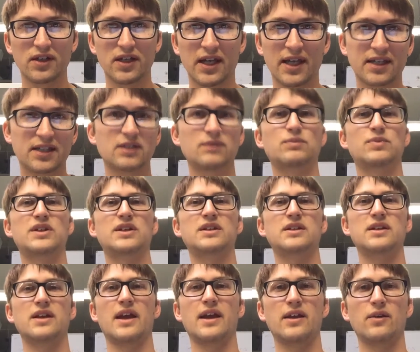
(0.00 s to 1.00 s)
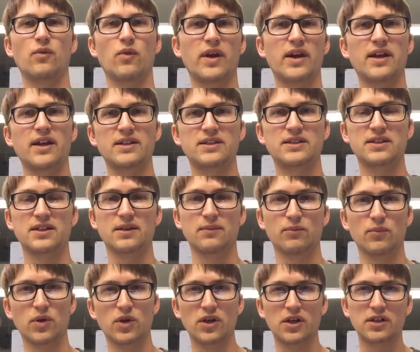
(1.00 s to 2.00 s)
It could be a way to
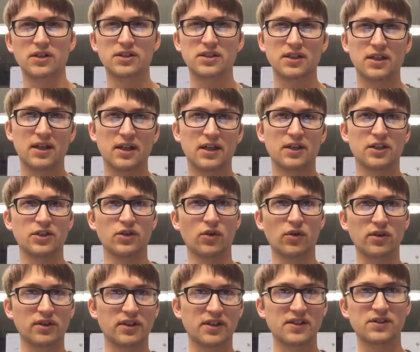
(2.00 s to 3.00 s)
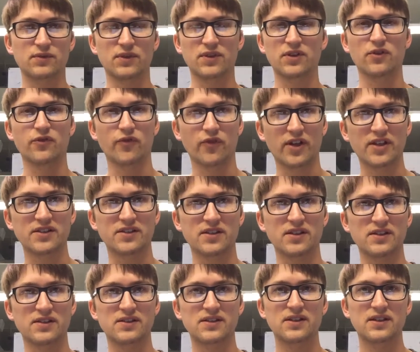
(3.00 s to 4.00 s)
merge your list with your friends
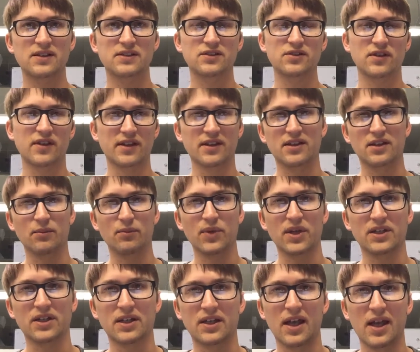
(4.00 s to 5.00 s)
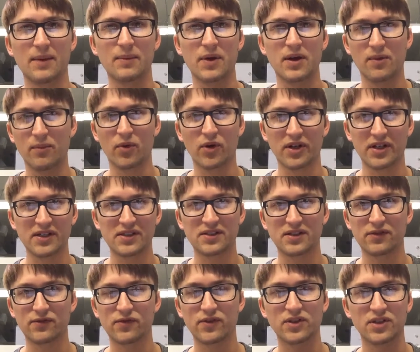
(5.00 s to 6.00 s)
list so that you can pick a game more easily
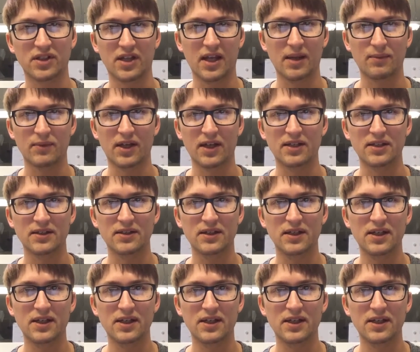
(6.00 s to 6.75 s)
for your game night.